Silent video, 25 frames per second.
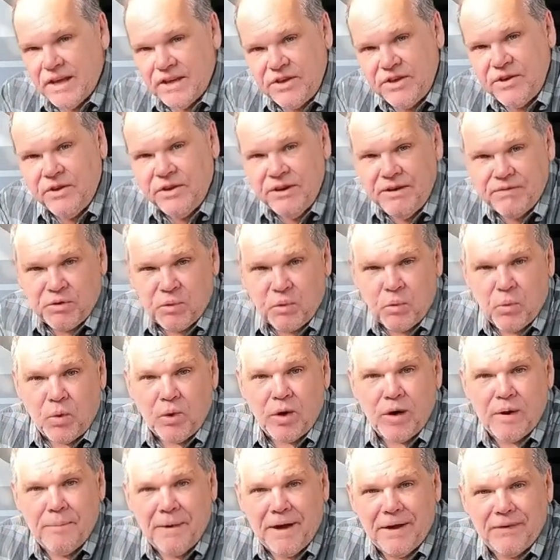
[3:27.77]
You don't have to
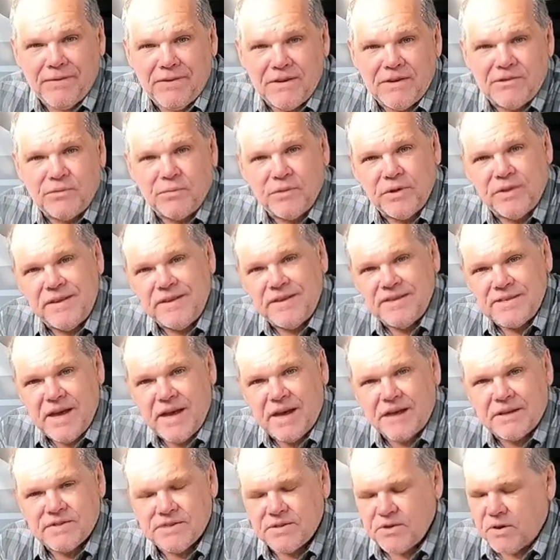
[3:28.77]
worry about this with these
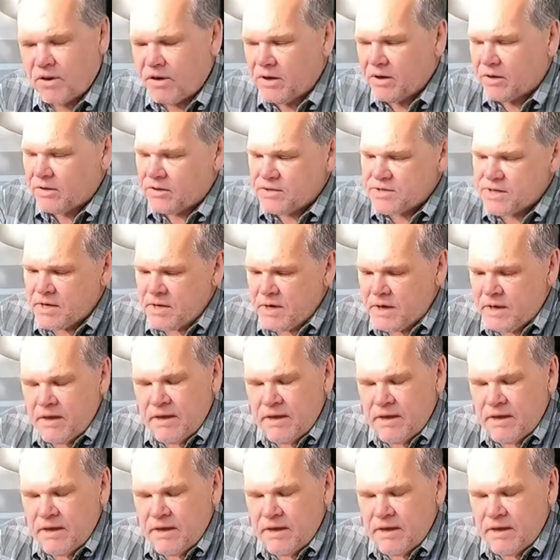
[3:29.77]
XTalkers.